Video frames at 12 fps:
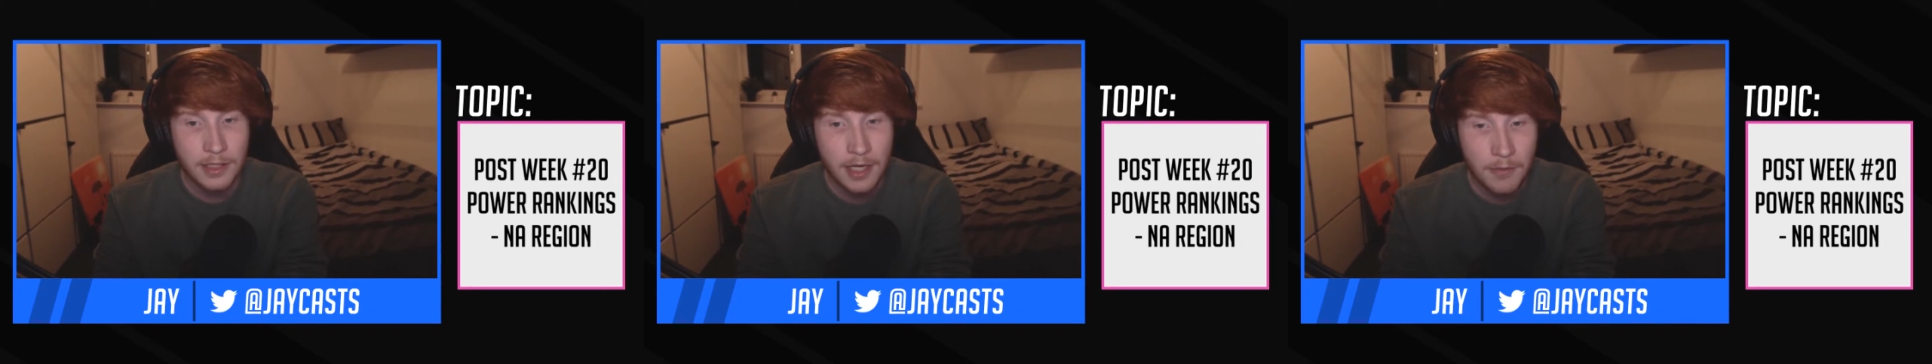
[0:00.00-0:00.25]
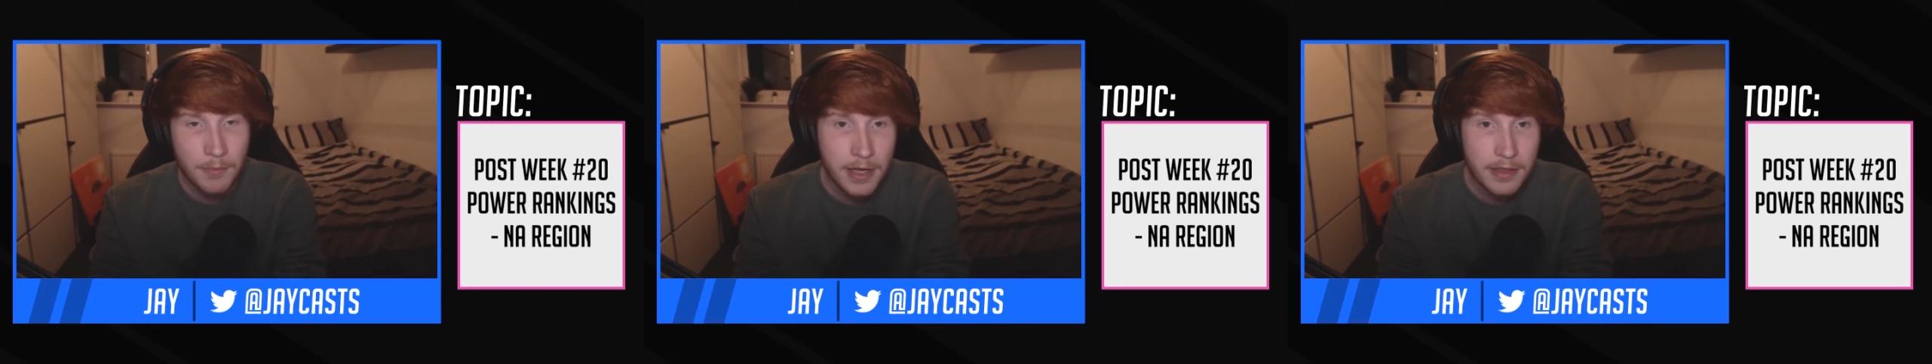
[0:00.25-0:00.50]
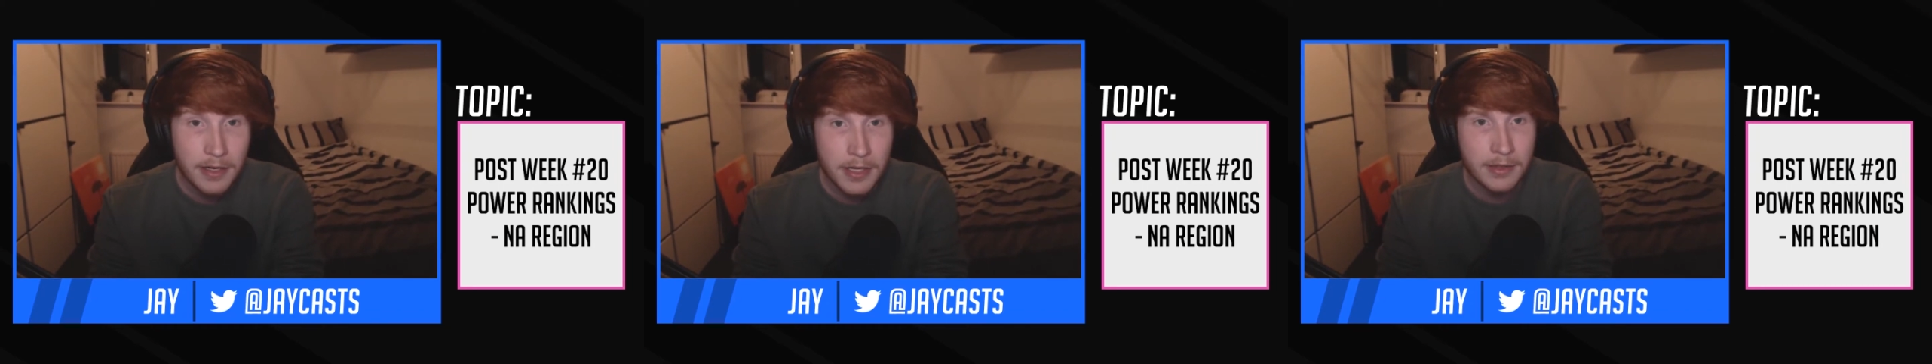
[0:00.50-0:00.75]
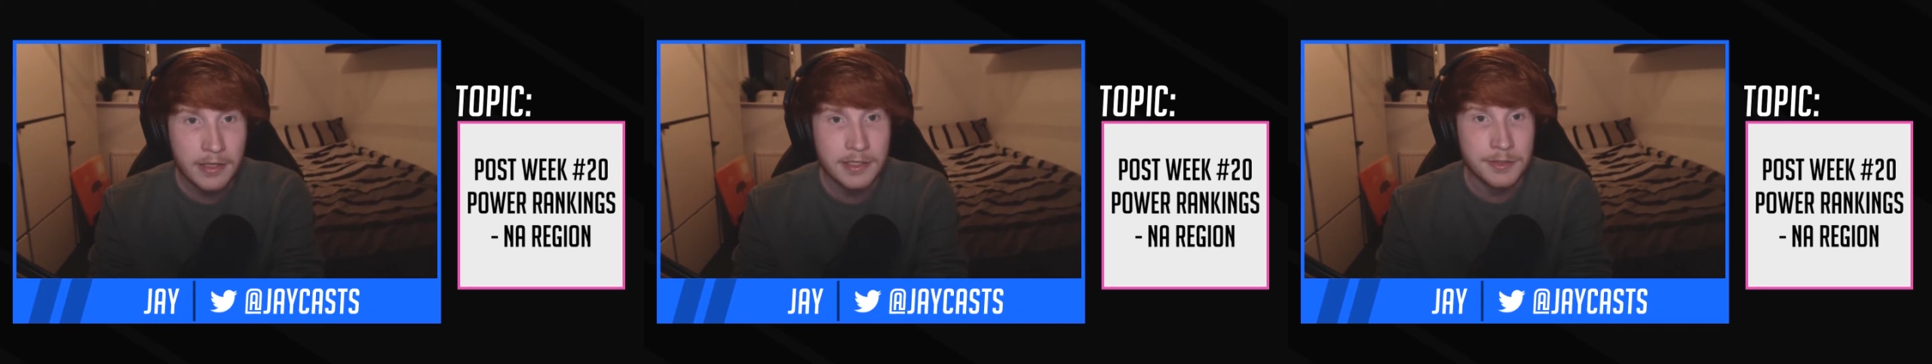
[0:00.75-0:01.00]
account made that I
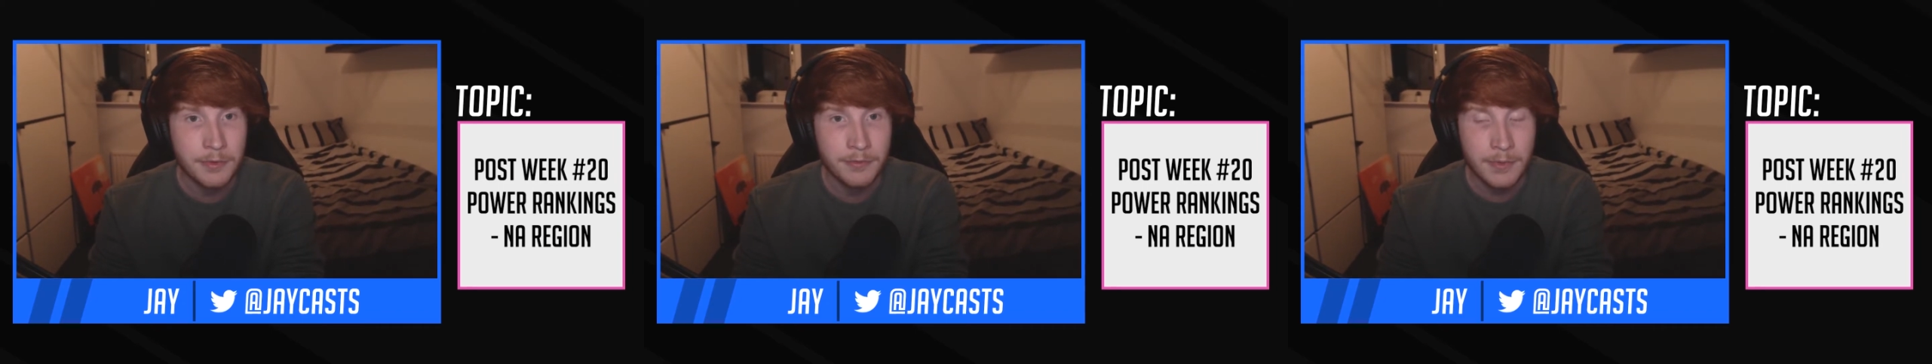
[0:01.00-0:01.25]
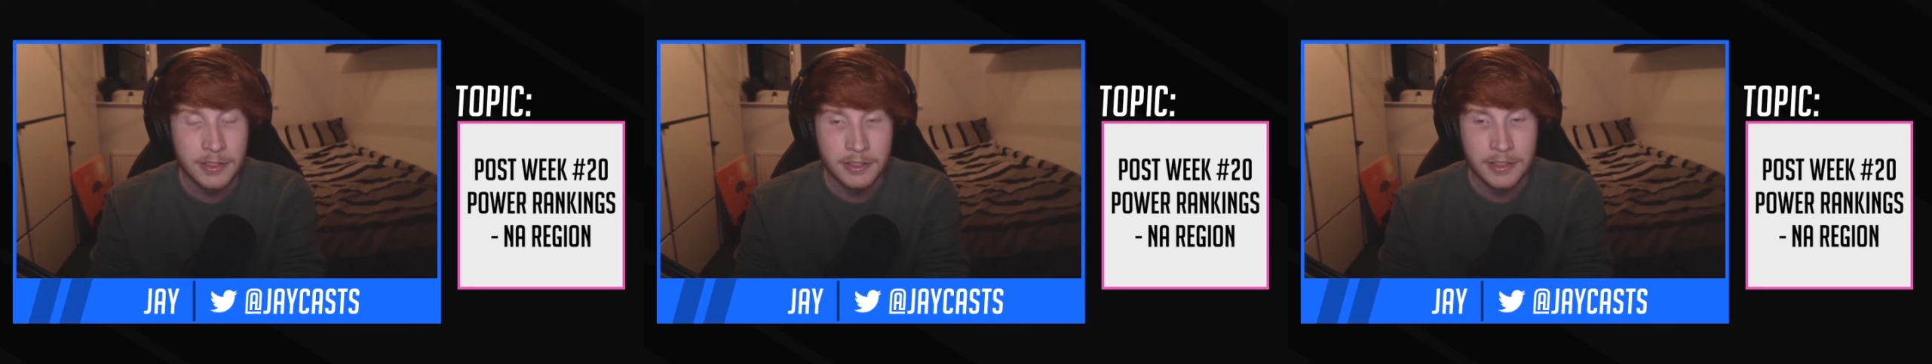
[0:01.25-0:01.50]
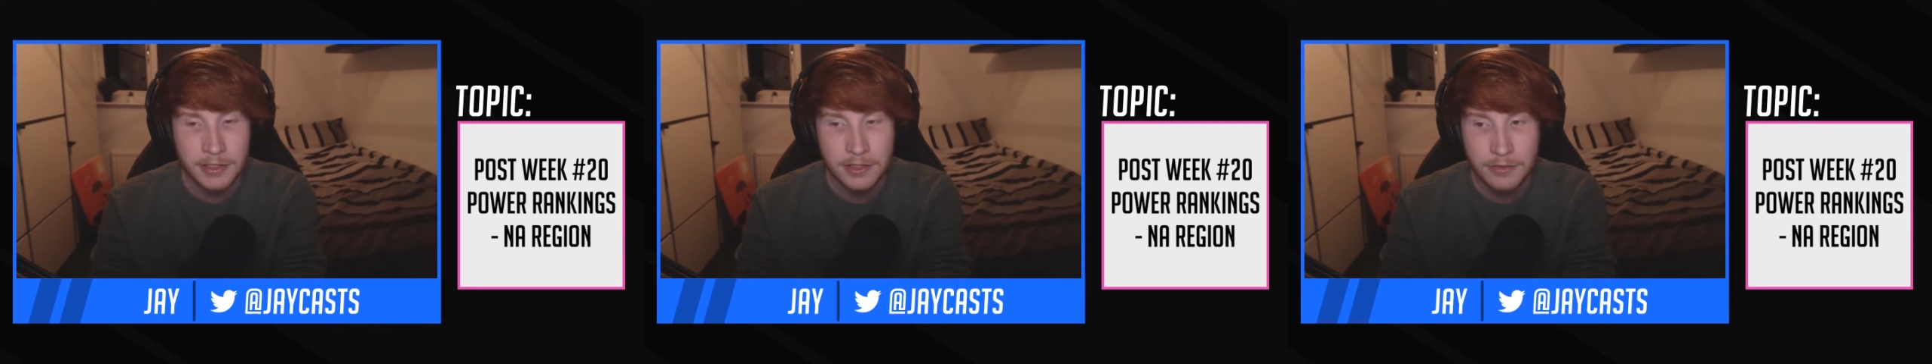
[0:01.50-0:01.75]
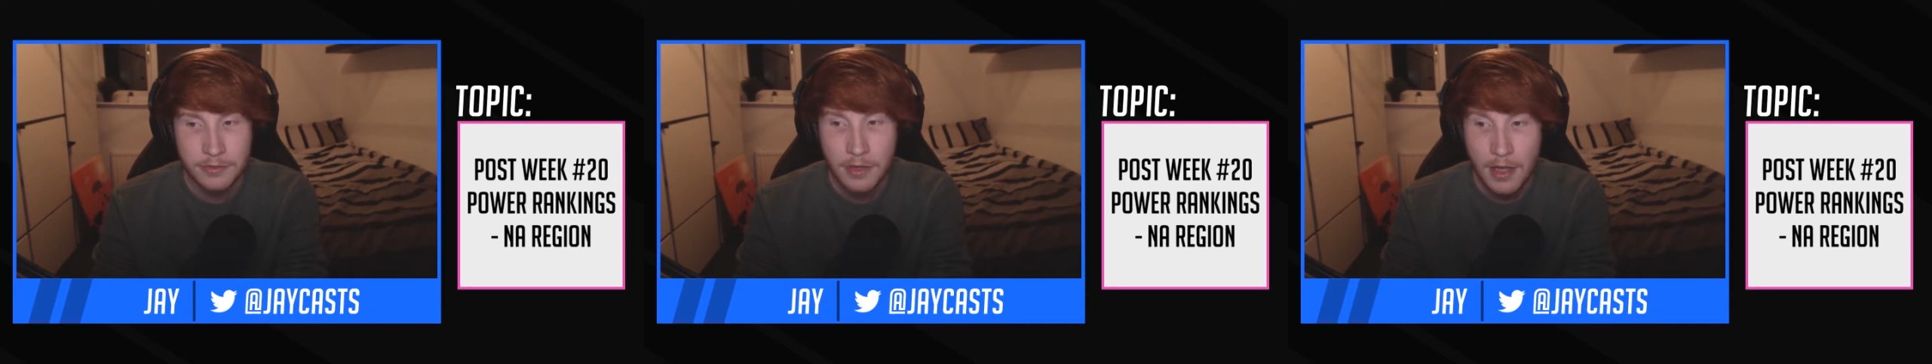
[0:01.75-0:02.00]
think is worth mentioning
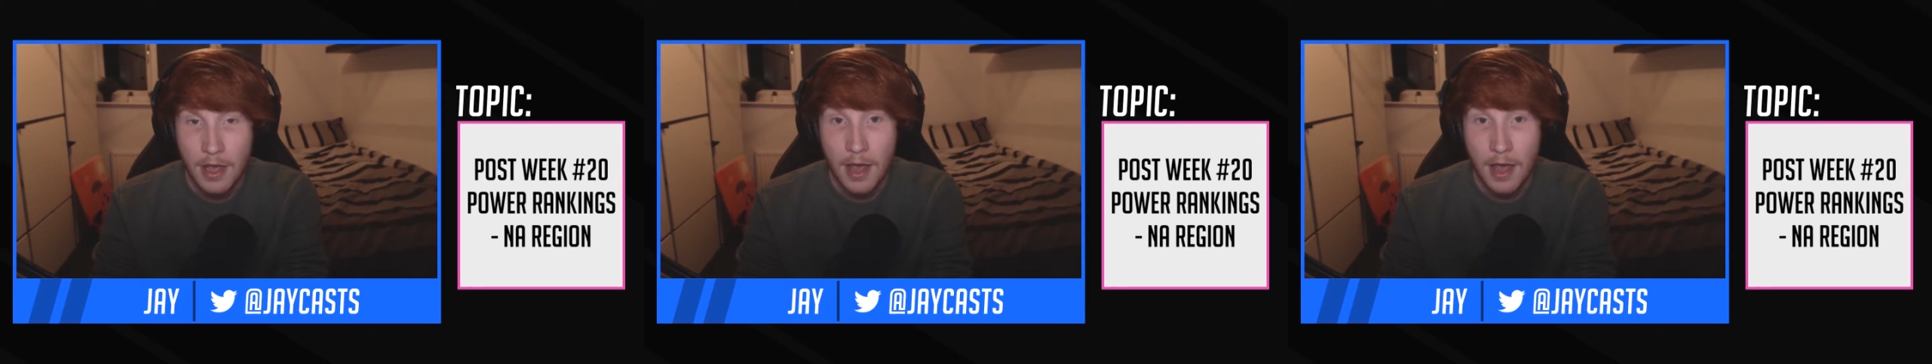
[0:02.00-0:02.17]
too.